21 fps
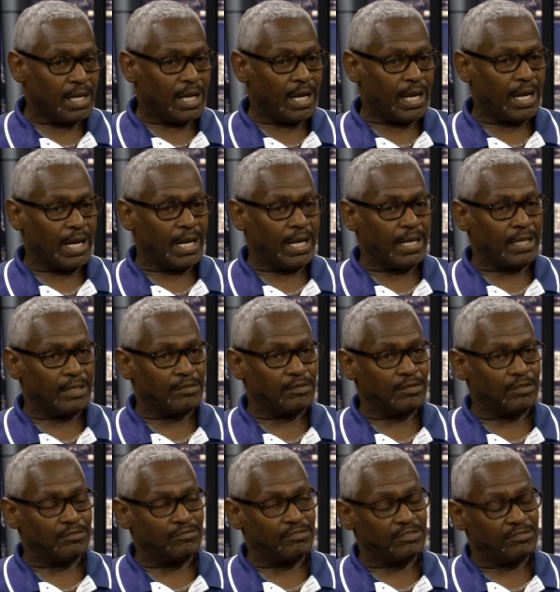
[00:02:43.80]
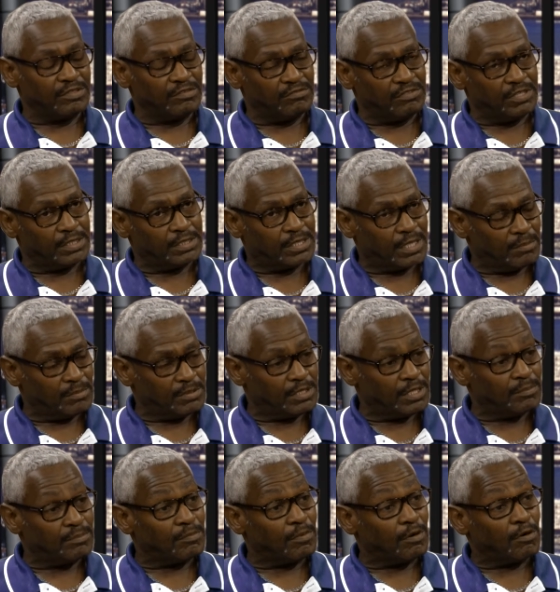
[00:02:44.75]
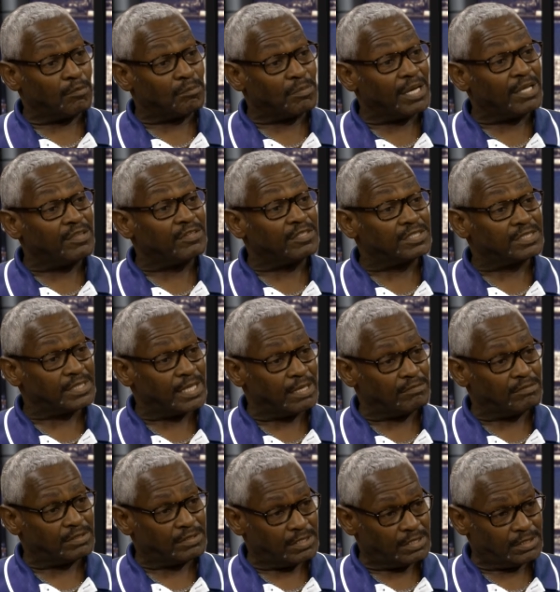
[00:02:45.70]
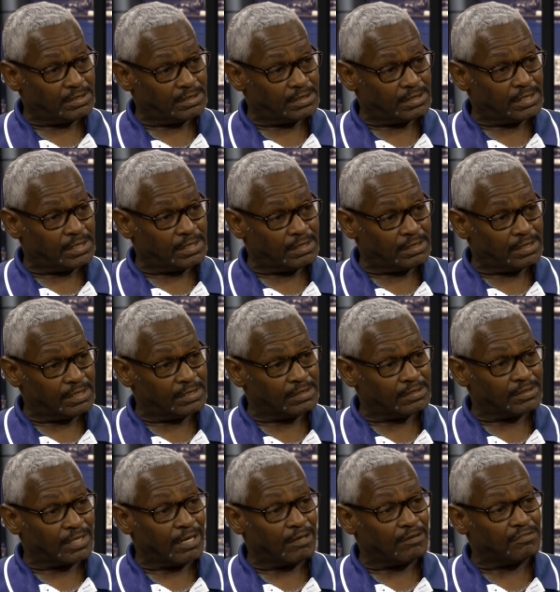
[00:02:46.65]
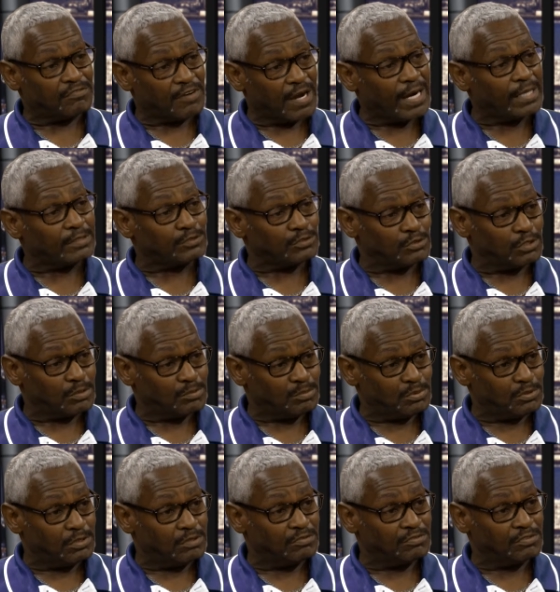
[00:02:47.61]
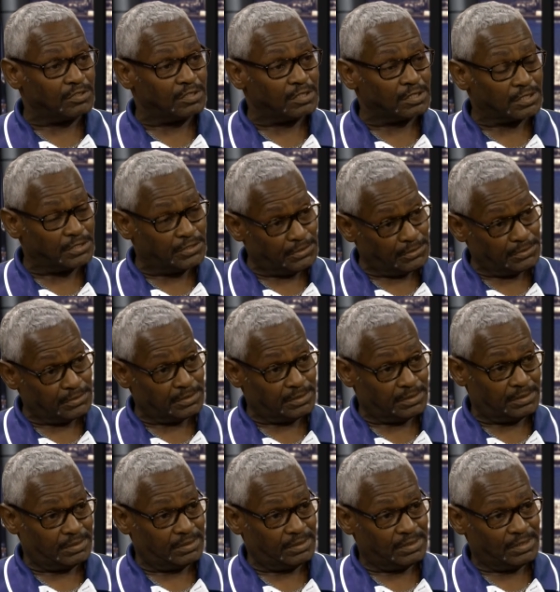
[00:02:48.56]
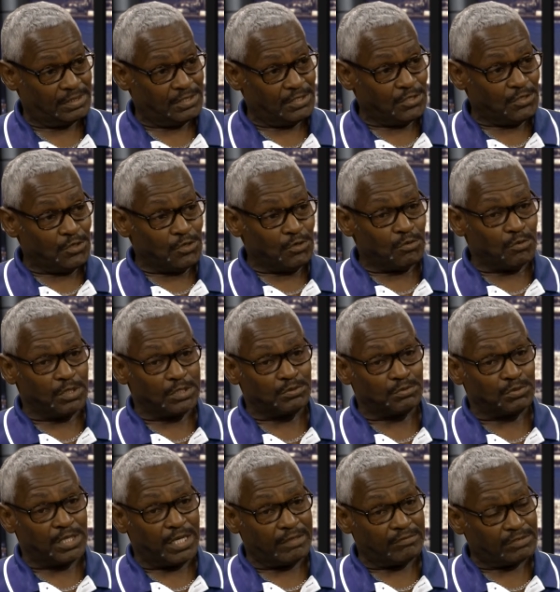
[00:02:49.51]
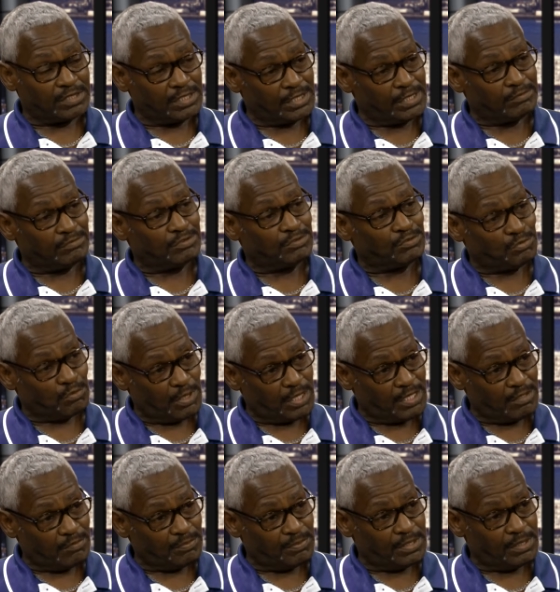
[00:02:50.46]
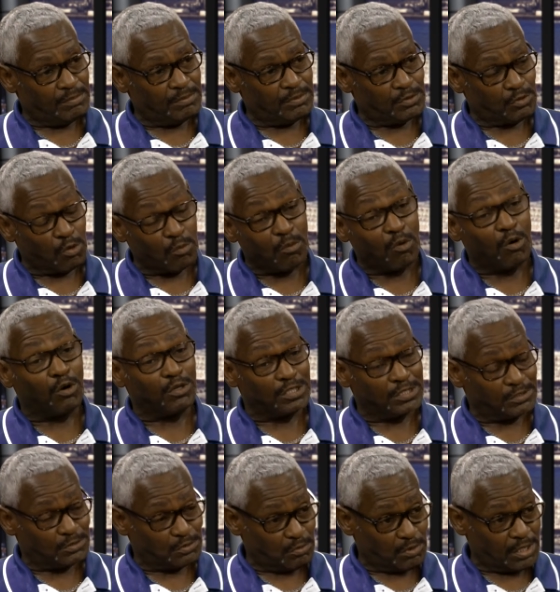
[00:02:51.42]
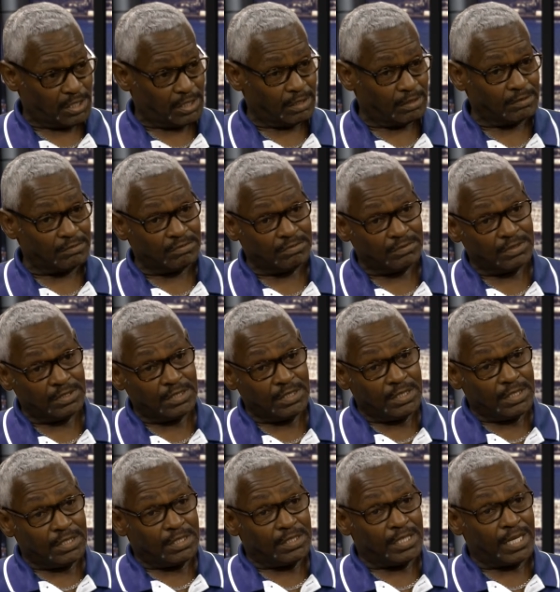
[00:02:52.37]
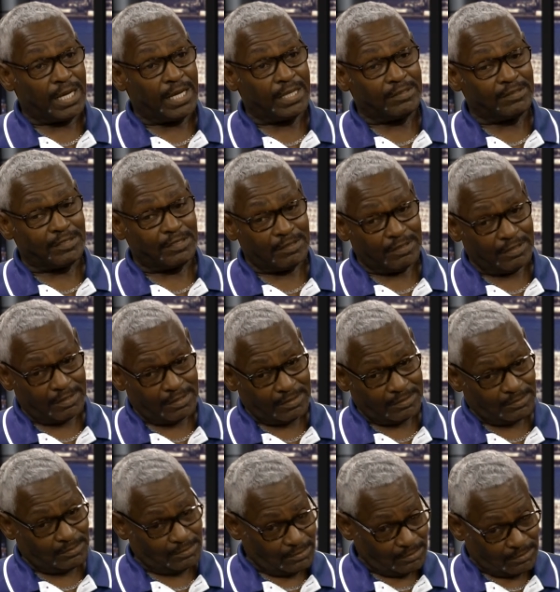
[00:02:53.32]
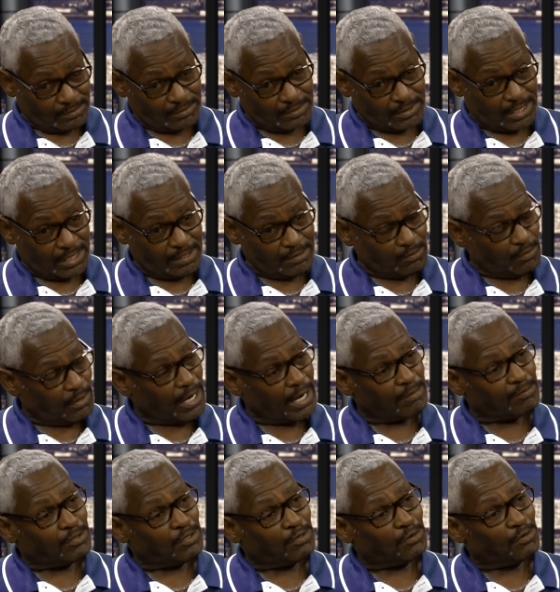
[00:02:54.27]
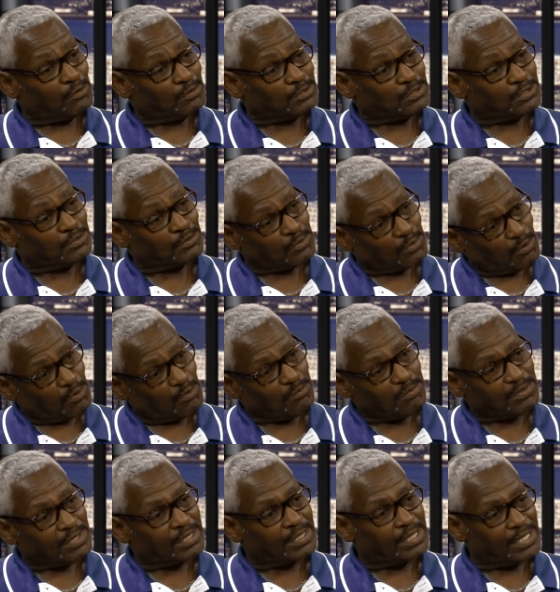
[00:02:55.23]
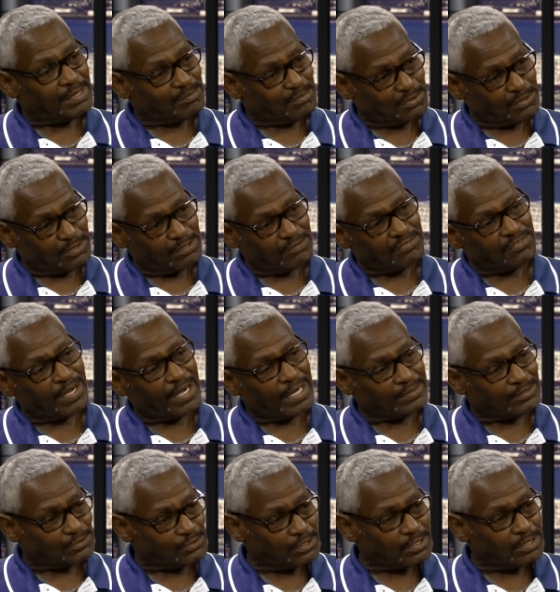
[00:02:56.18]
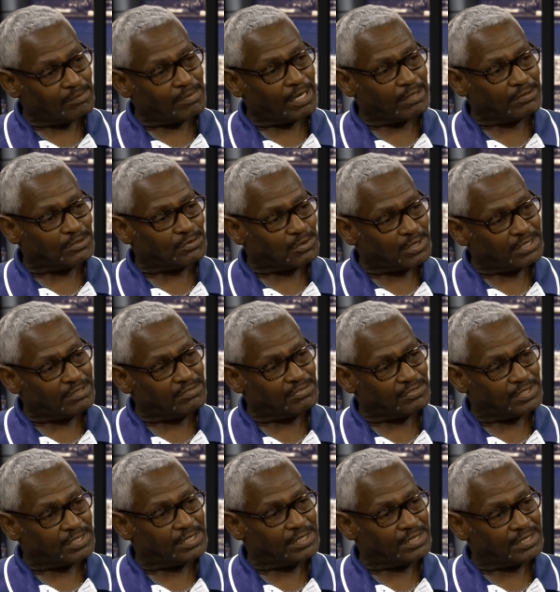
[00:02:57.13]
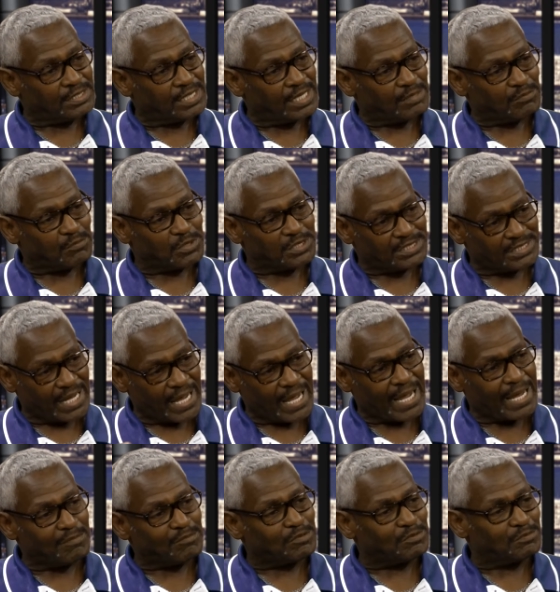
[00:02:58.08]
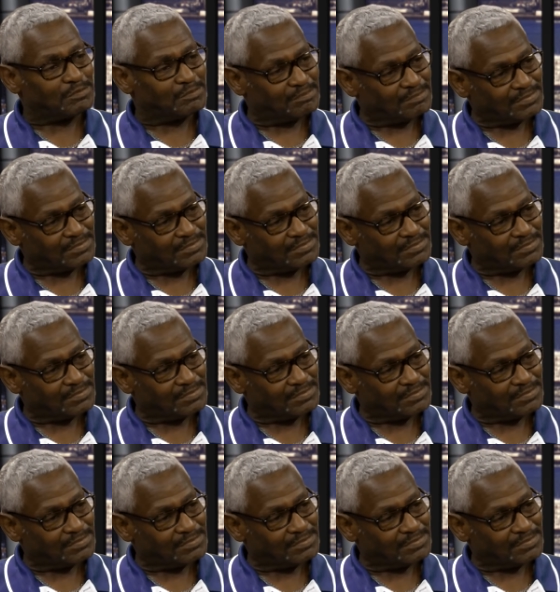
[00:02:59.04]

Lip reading: And the event coming up on May the 7th this year is our fire truck pull for a cure, which we have teams of 12 people, no more than 12, that they grab a hold to the rope and they pull a fire truck about 20 feet, and we time them,